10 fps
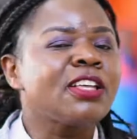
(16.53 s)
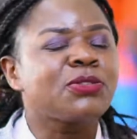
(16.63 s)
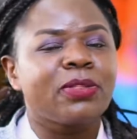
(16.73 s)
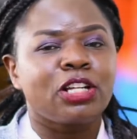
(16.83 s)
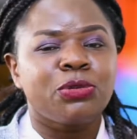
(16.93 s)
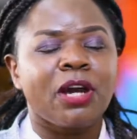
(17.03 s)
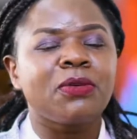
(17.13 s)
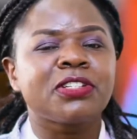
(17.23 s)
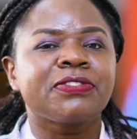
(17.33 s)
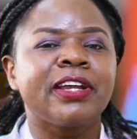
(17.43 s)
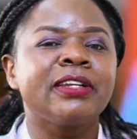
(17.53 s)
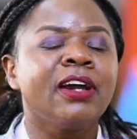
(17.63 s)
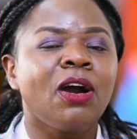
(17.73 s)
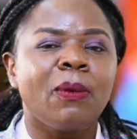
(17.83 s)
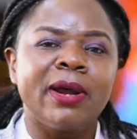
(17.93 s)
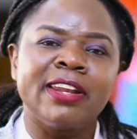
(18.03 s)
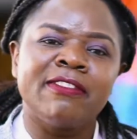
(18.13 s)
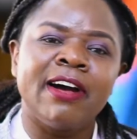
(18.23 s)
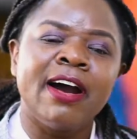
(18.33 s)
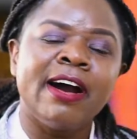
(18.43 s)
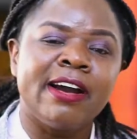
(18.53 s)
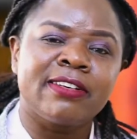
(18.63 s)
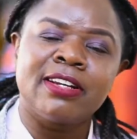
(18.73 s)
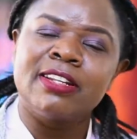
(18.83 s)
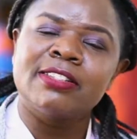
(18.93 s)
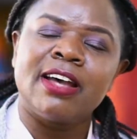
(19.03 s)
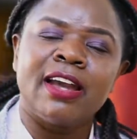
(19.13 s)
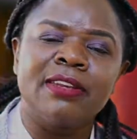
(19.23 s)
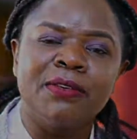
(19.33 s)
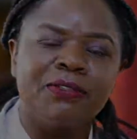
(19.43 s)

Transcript: so that you are notified whenever I release a new